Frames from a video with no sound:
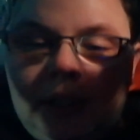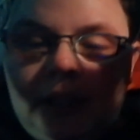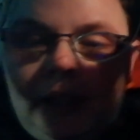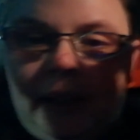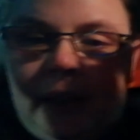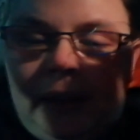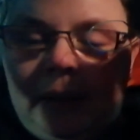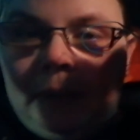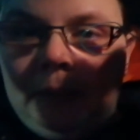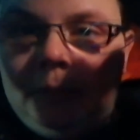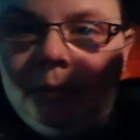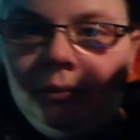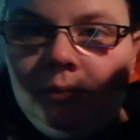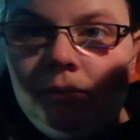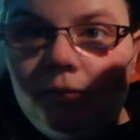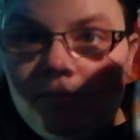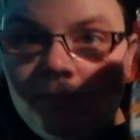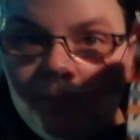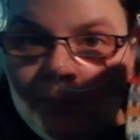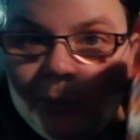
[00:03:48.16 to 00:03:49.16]

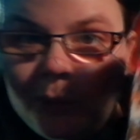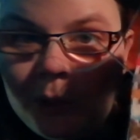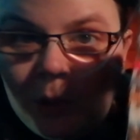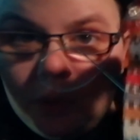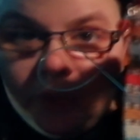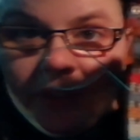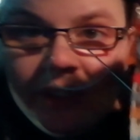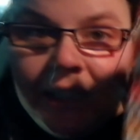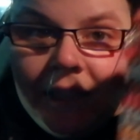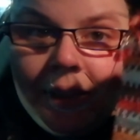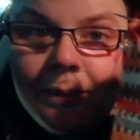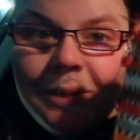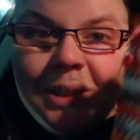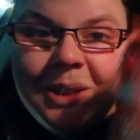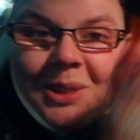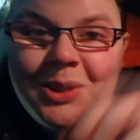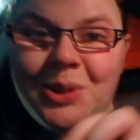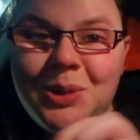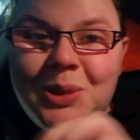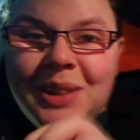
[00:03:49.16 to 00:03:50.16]
um, to hopefully get them
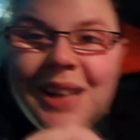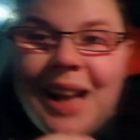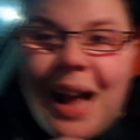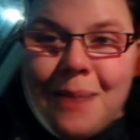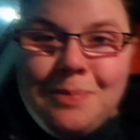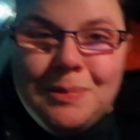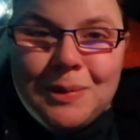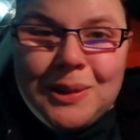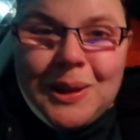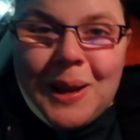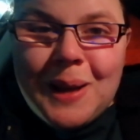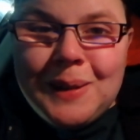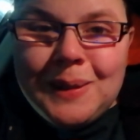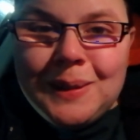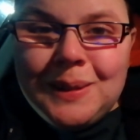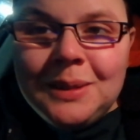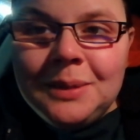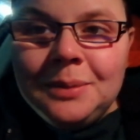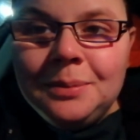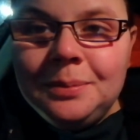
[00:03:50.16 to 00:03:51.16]
done soon. I'm excited.